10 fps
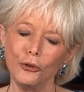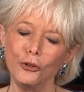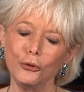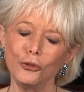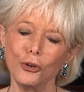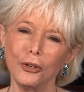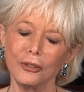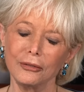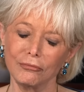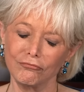Well, but the
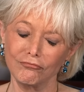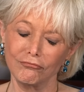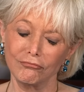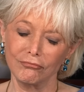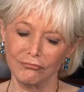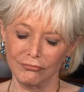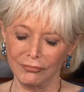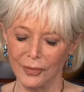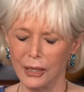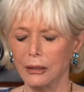media is fake.
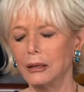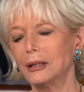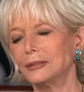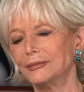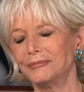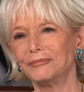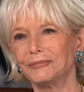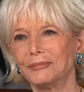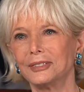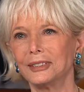And
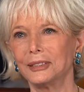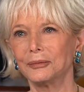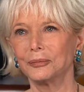frankly, if